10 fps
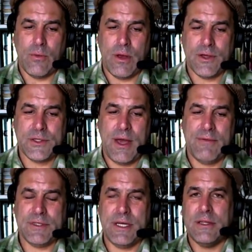we also
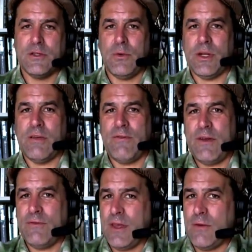haven't seen the
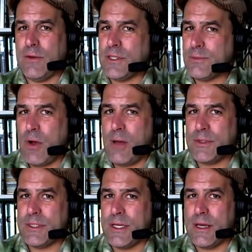2050, which is
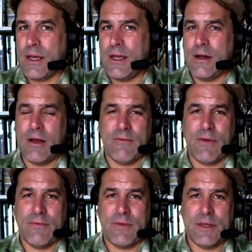promising.
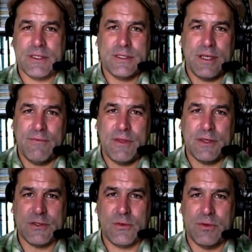If
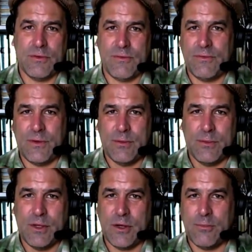this sort of,
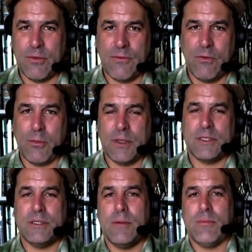
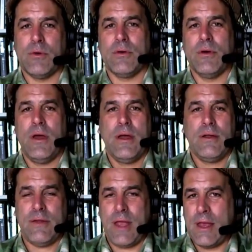performance number
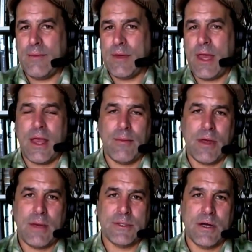name game
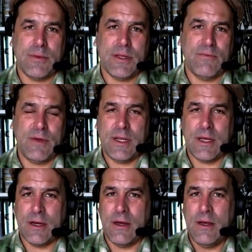keeps on with
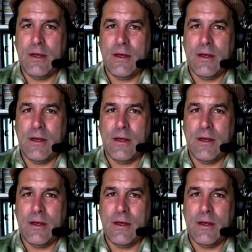NVIDIA,